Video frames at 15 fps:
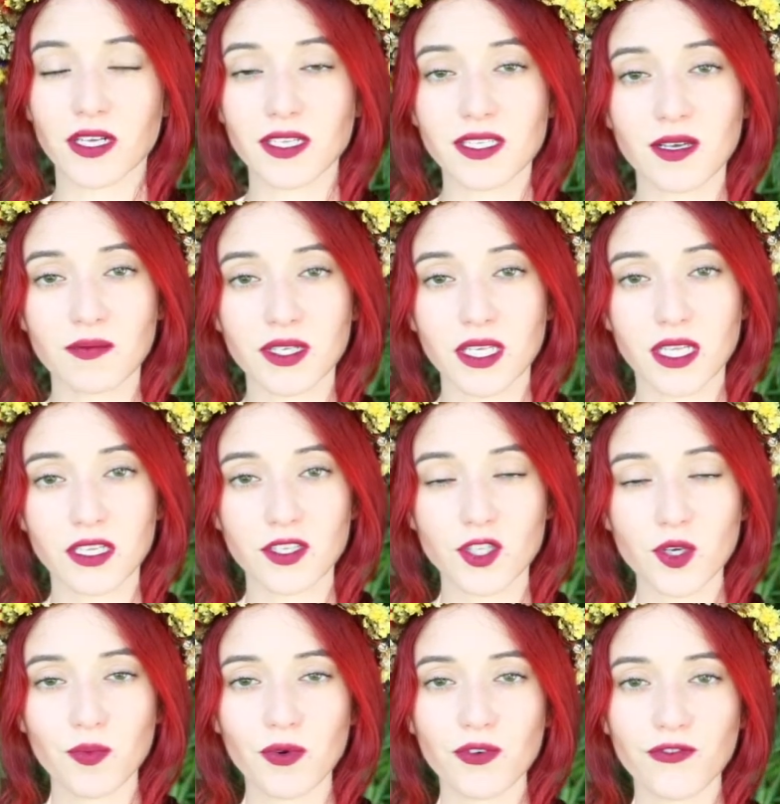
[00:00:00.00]
It's something that's
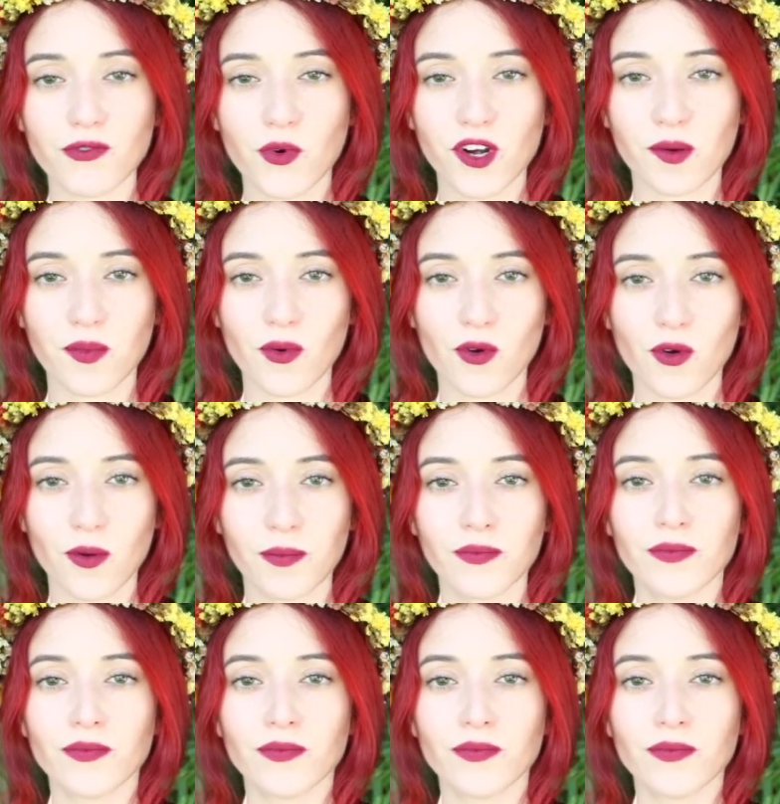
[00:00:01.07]
super affordable.